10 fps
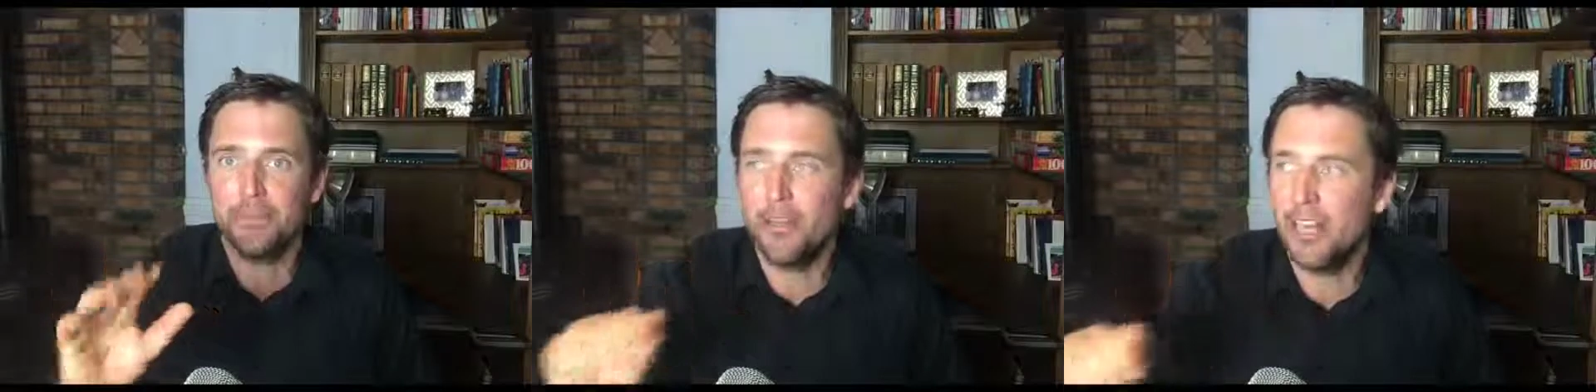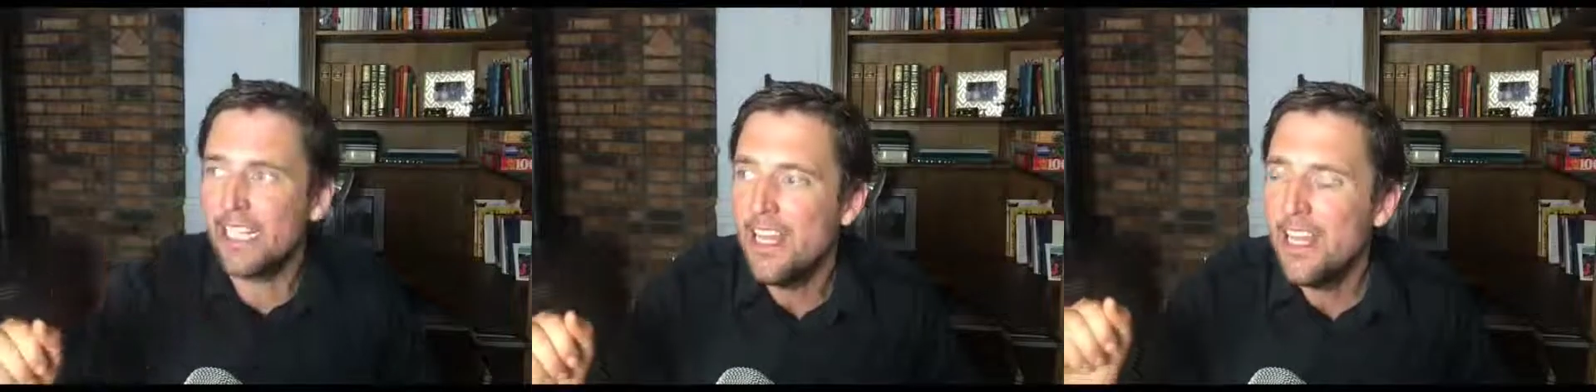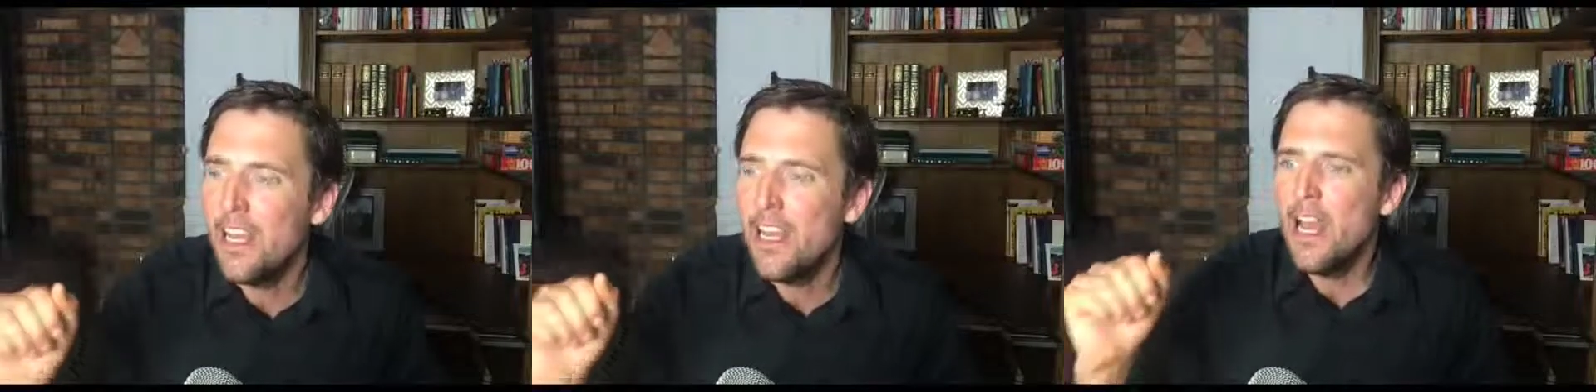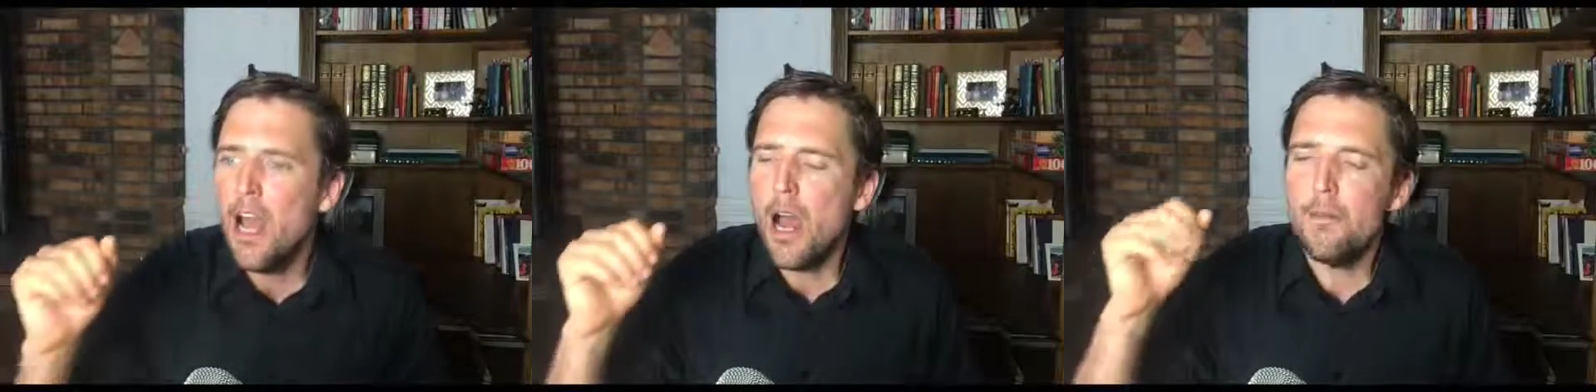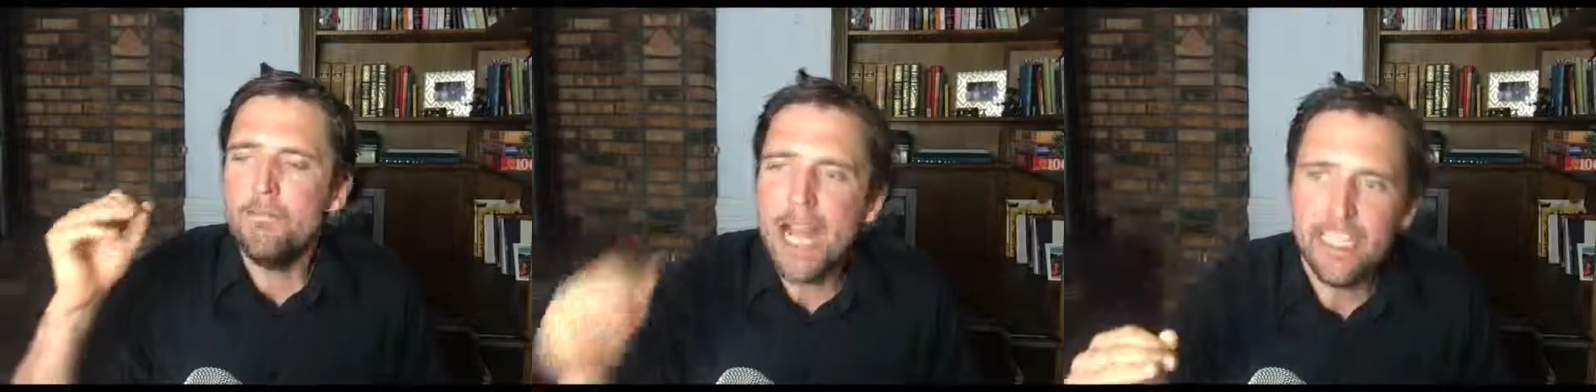But like,
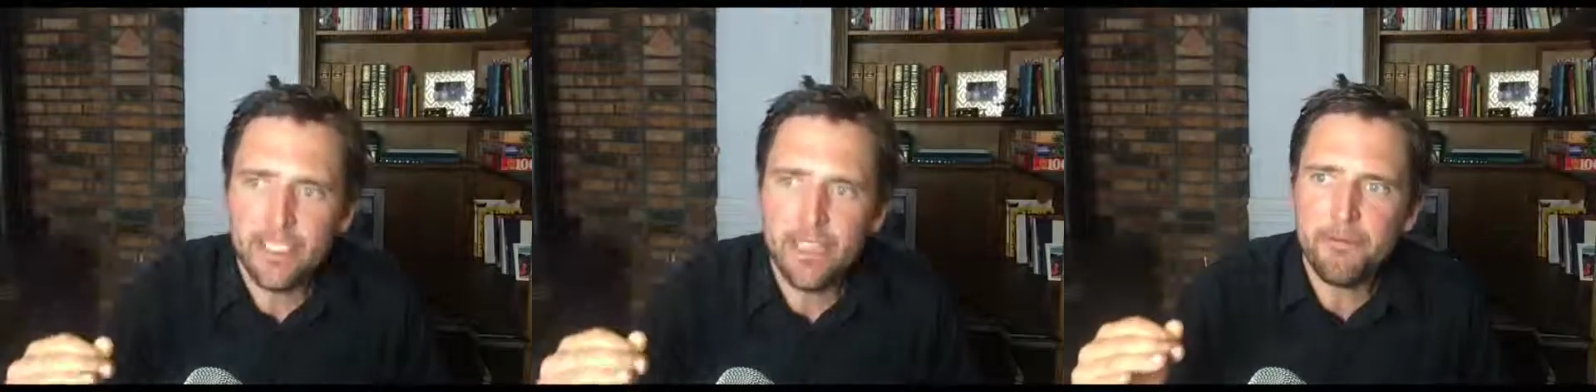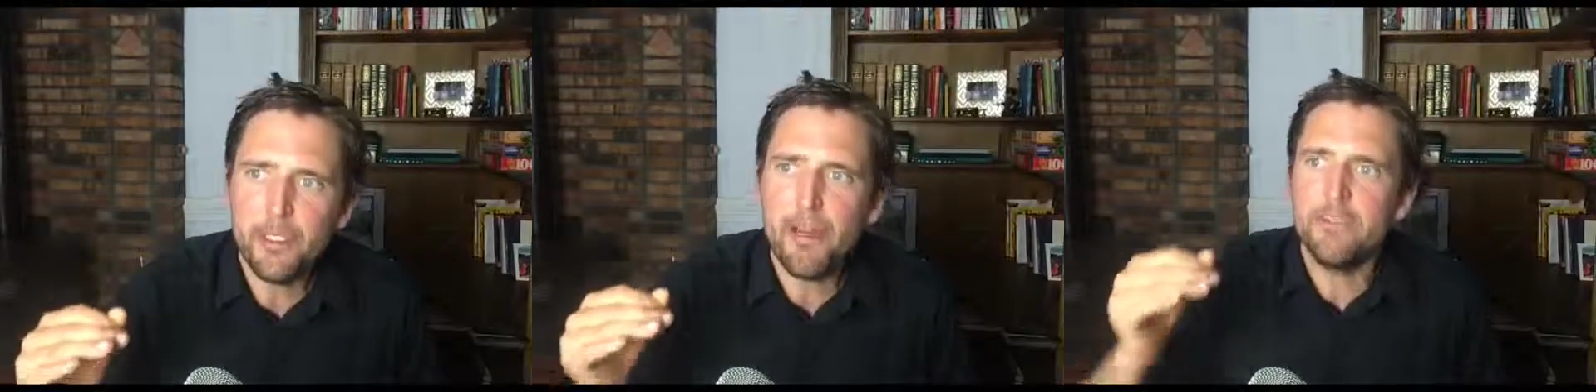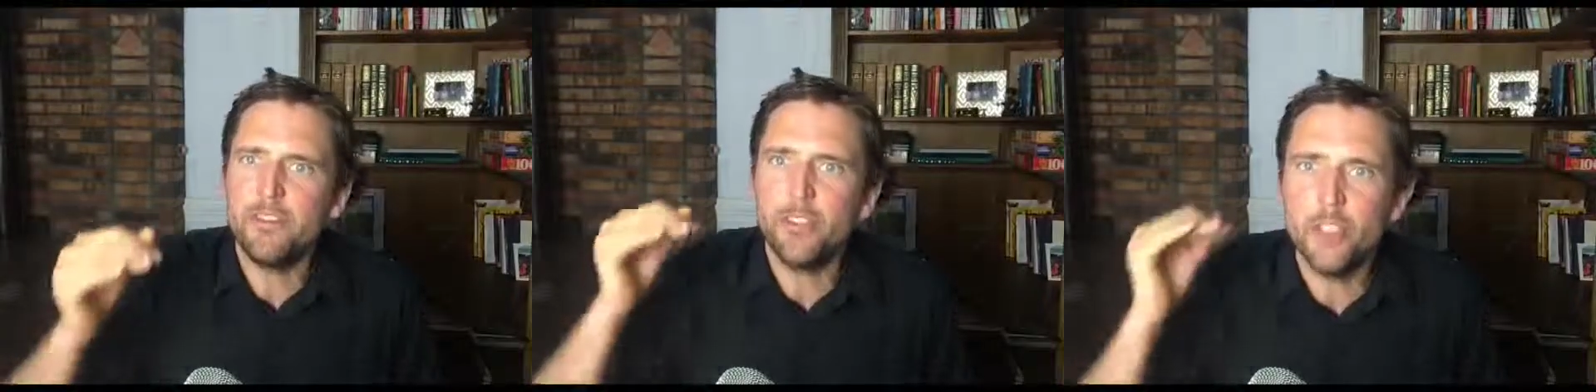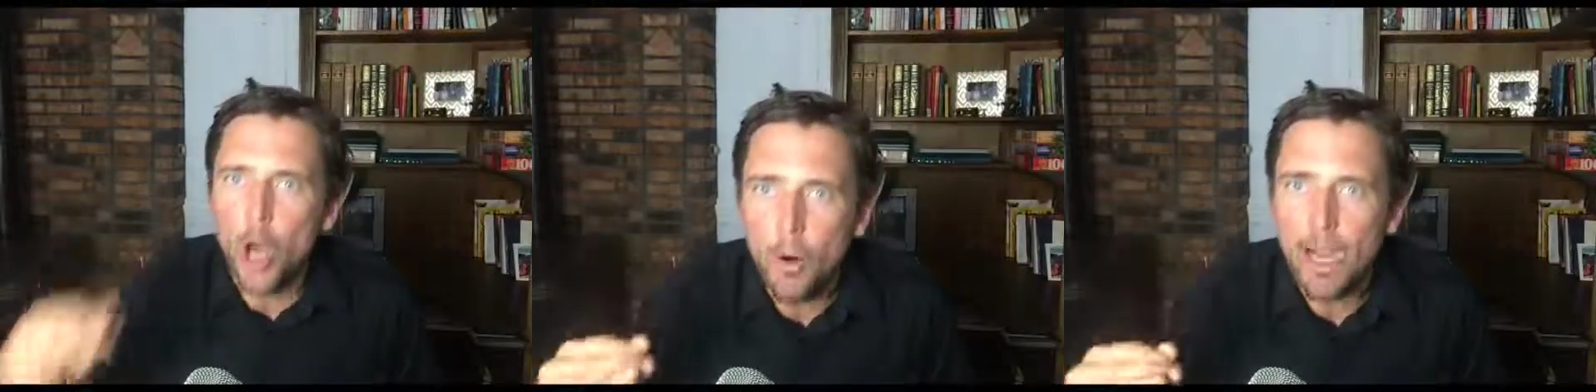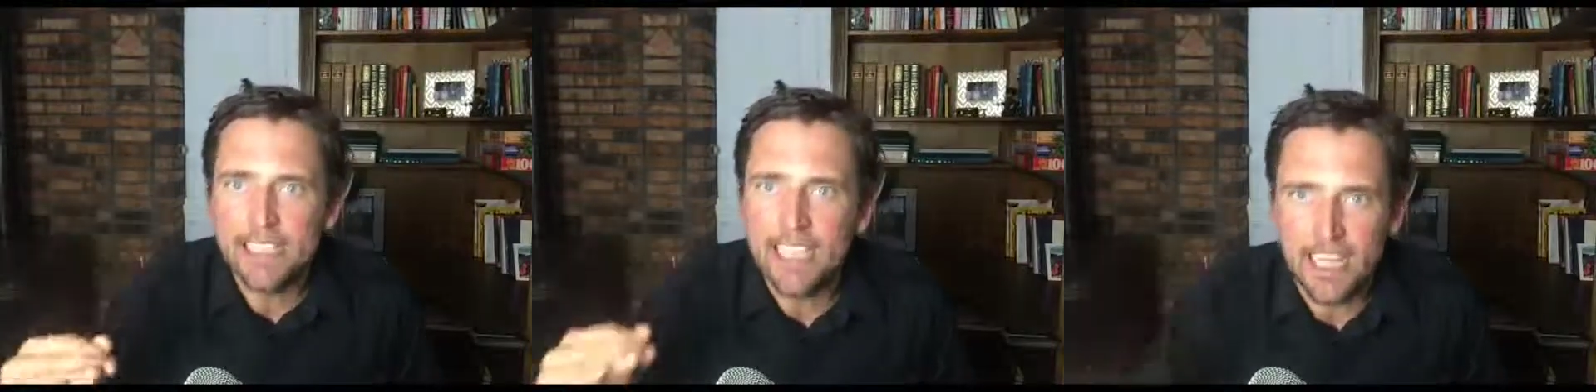imagine if you have no
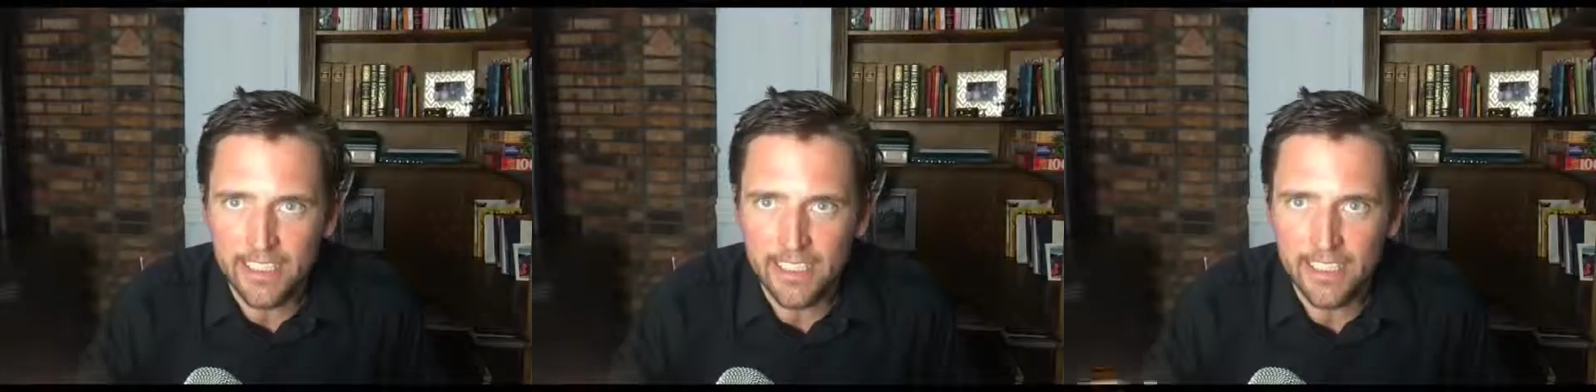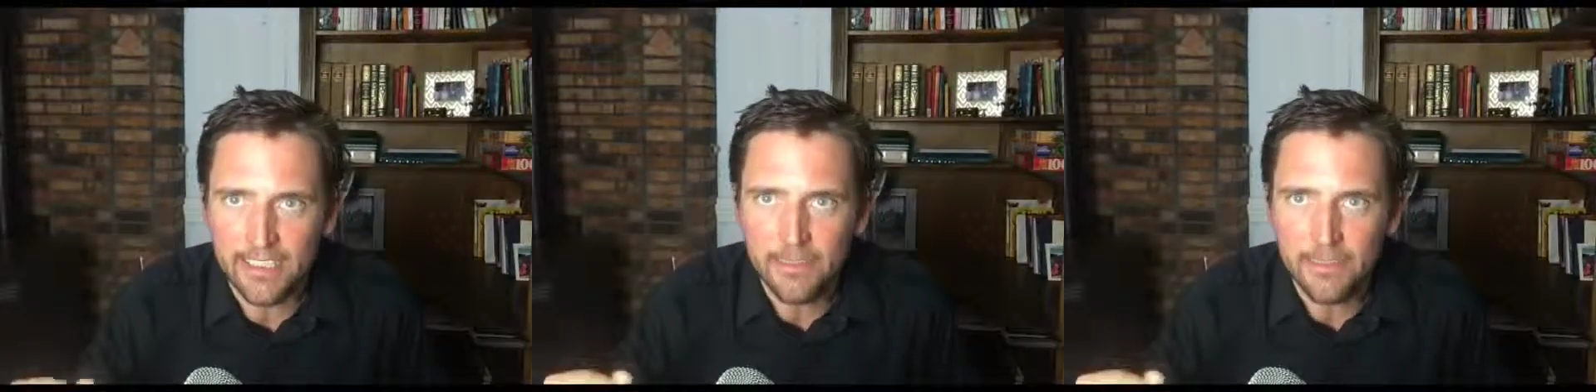identity